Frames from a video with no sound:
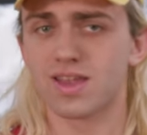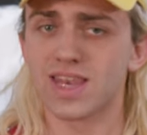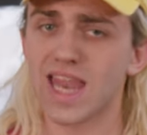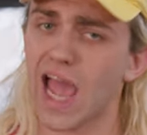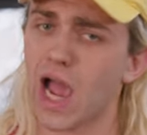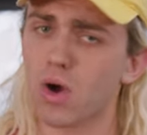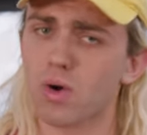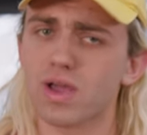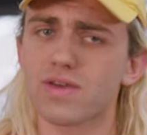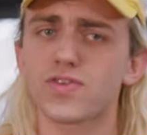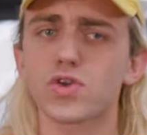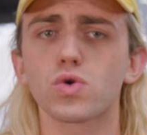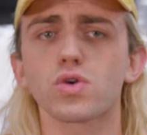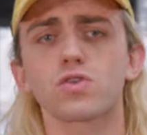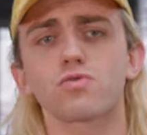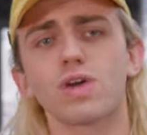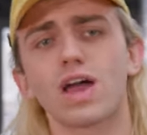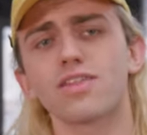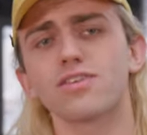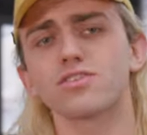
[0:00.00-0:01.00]
Now, if you
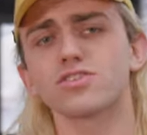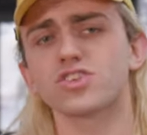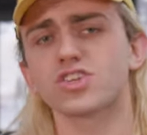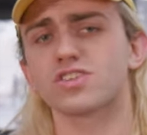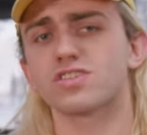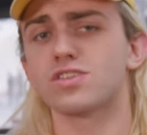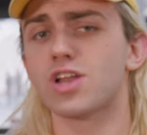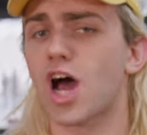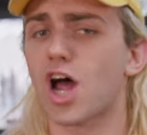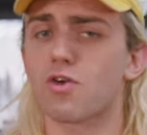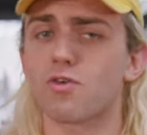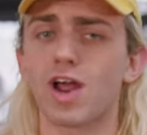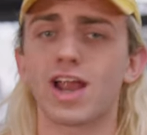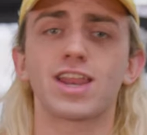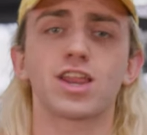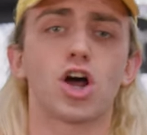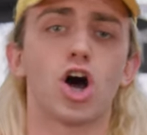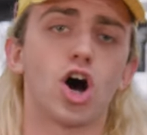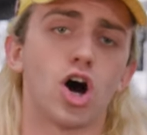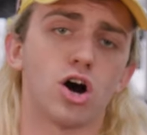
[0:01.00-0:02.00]
would rather just not
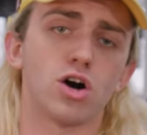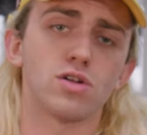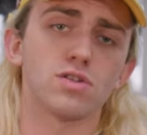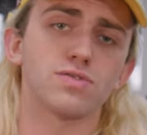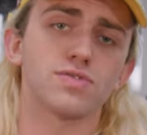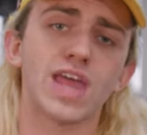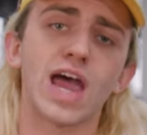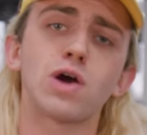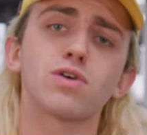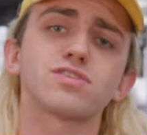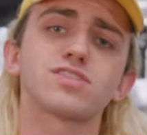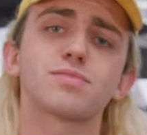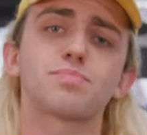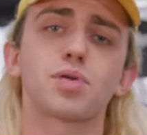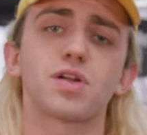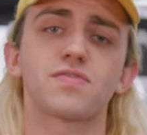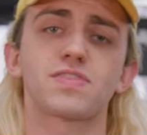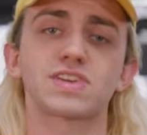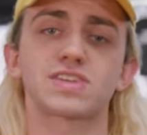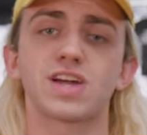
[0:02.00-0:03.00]
ride at all, now is the
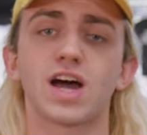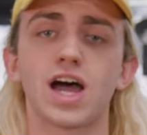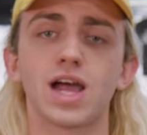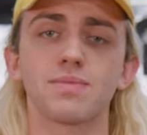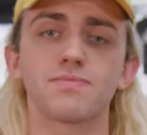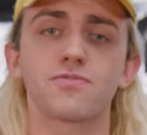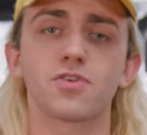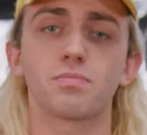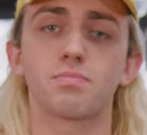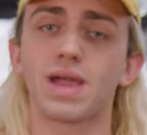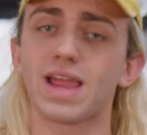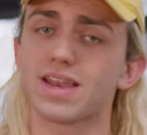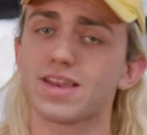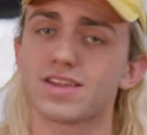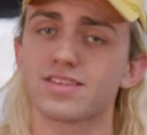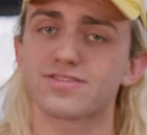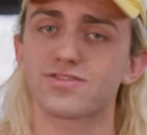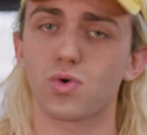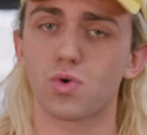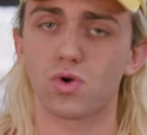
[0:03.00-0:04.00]
perfect time for
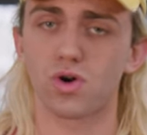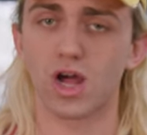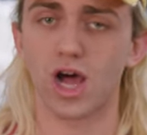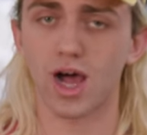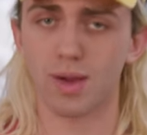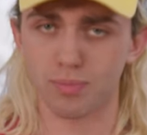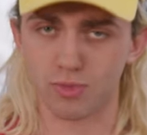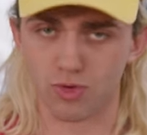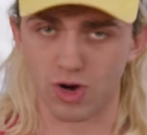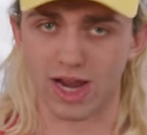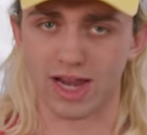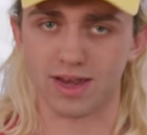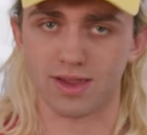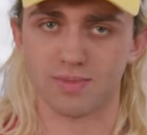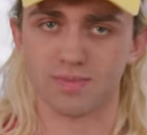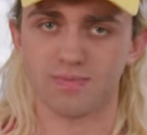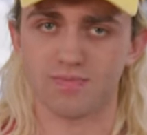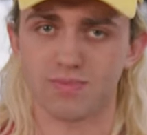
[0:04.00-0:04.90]
maintenance or upgrade.